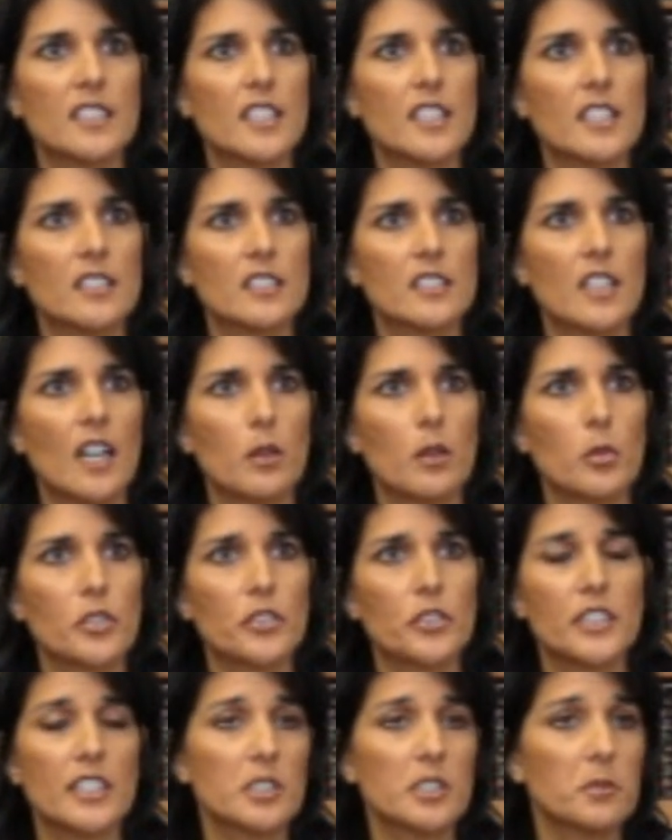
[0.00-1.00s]
say it's not
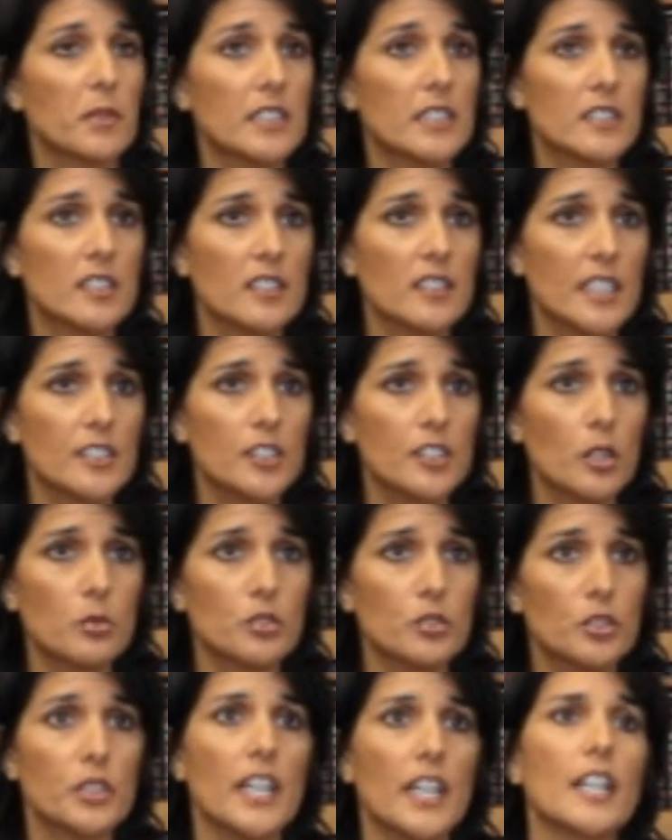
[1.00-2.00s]
worth the expense, and they
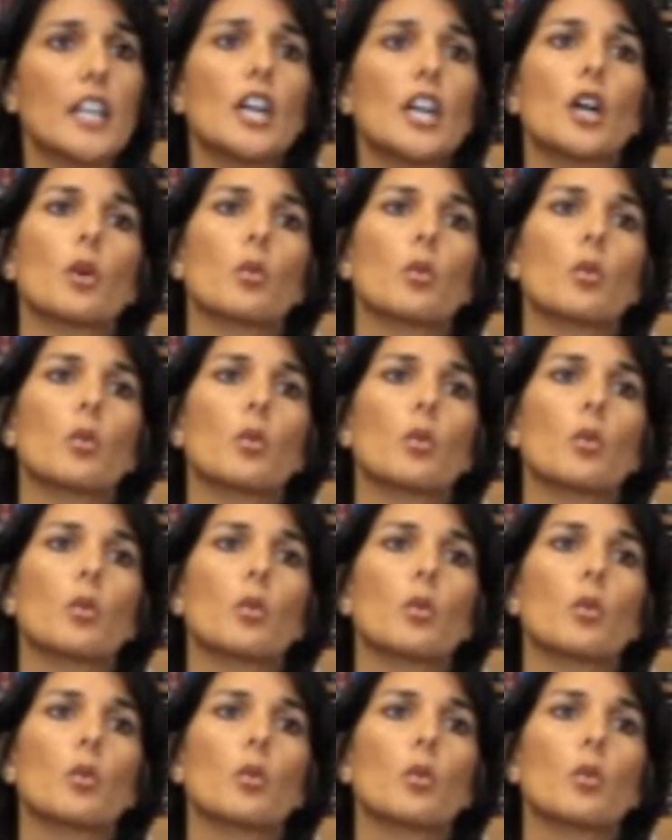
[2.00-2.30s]
don't do that.